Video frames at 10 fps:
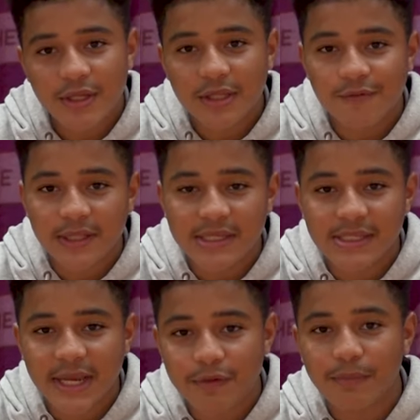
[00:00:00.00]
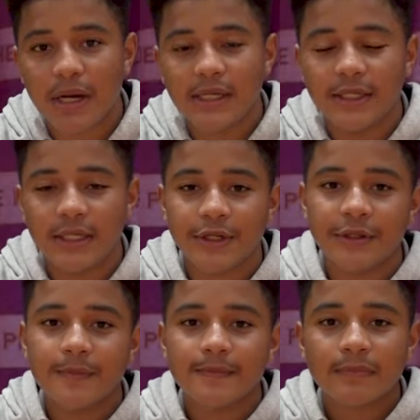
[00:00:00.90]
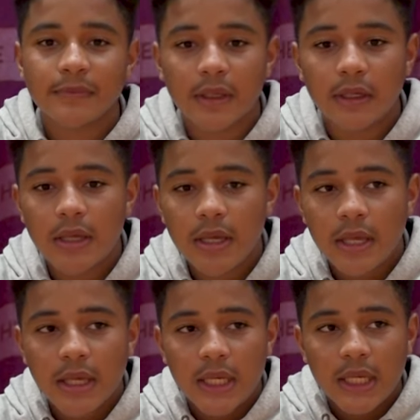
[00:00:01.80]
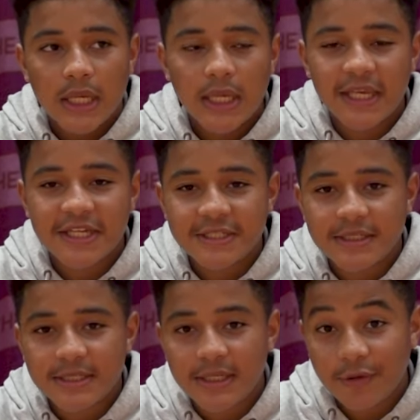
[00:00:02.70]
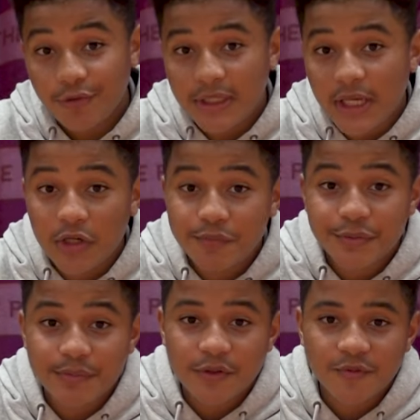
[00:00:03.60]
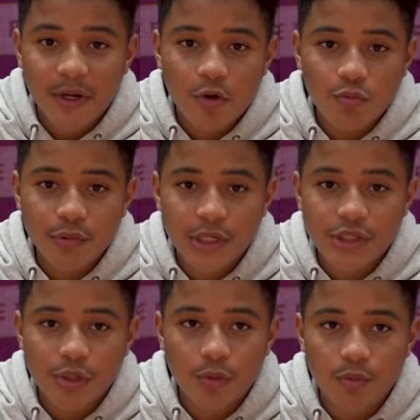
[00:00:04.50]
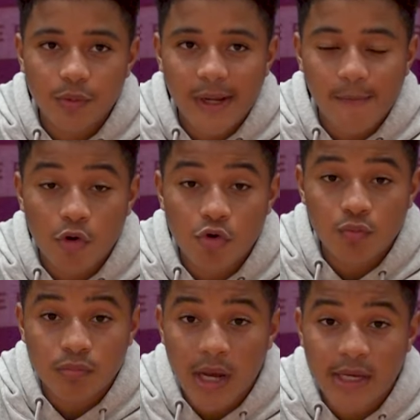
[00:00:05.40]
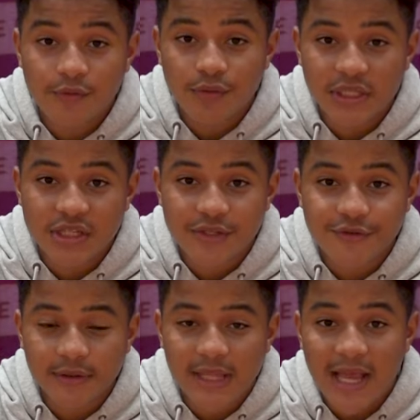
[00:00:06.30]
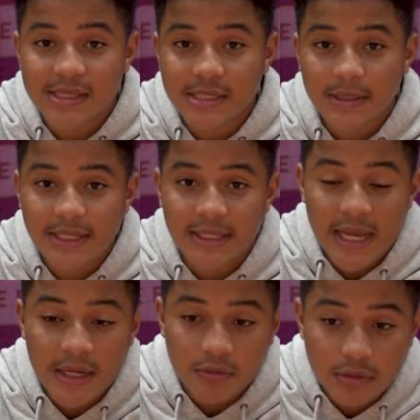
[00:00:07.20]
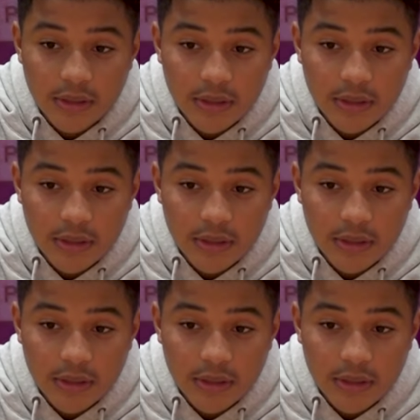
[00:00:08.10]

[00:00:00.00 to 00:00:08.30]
get to really see everybody here. And it really helps me with my homework. So when I'm home, I could really just relax, lay down.